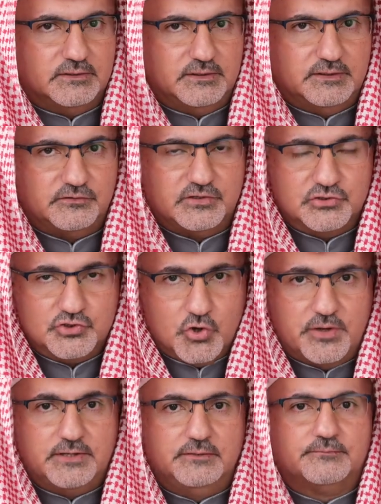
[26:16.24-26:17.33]
is
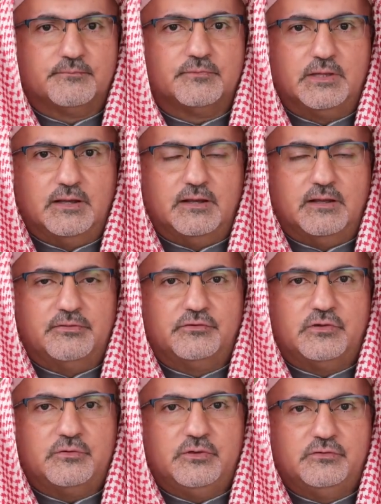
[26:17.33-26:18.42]
enjoying the
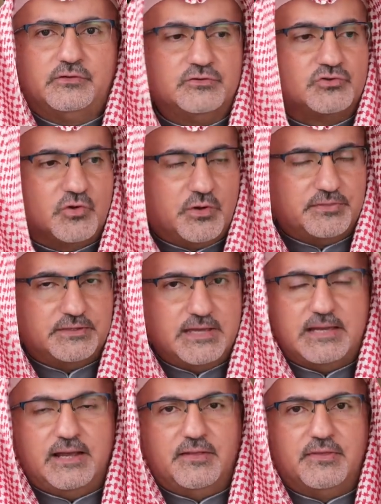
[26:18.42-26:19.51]
series, enjoying the
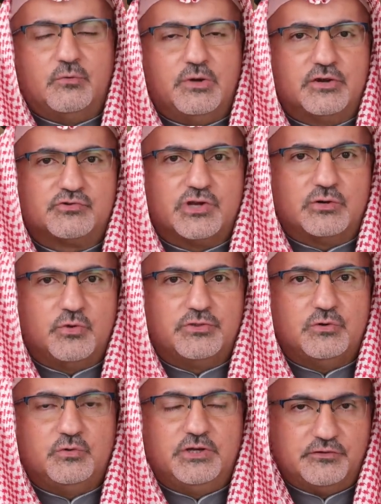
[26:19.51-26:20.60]
data that we are sharing with
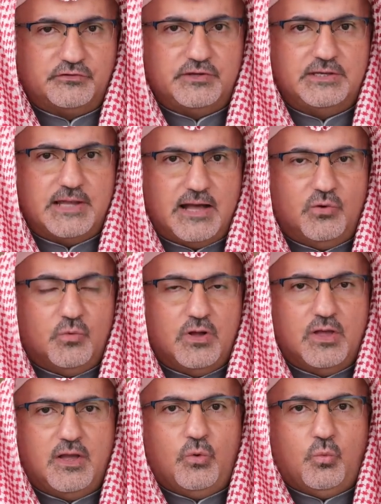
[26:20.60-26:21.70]
you. You can see now
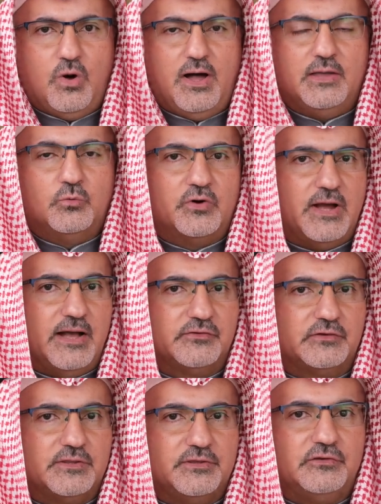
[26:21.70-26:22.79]
why we're
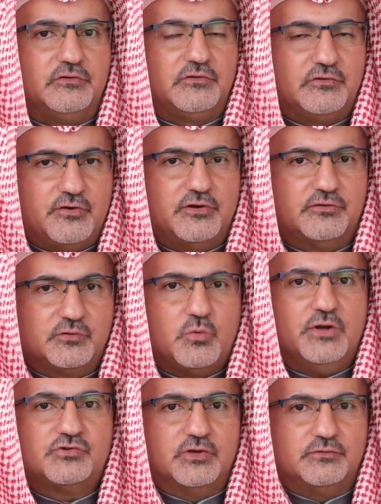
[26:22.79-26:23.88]
asking these serious
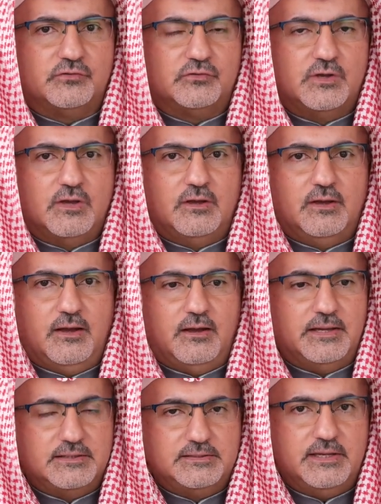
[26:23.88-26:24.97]
questions.
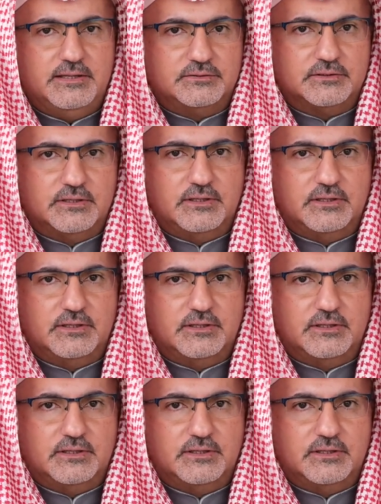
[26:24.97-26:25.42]
Indeed,